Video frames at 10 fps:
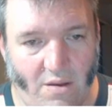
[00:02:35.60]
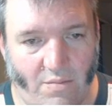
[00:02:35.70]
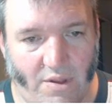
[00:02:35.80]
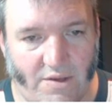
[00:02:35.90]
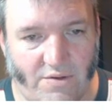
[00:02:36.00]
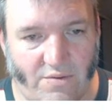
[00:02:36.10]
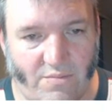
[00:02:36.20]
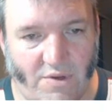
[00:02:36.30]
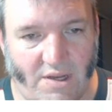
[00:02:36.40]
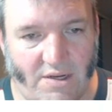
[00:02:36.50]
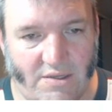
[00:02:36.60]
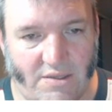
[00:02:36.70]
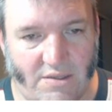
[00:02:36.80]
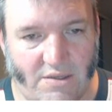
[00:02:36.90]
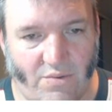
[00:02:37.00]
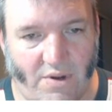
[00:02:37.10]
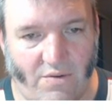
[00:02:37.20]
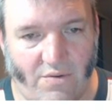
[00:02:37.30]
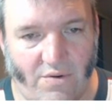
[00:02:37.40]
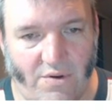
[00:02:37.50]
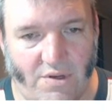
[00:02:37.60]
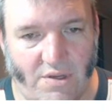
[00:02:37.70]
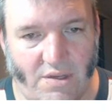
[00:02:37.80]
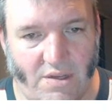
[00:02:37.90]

plus or minus the square root,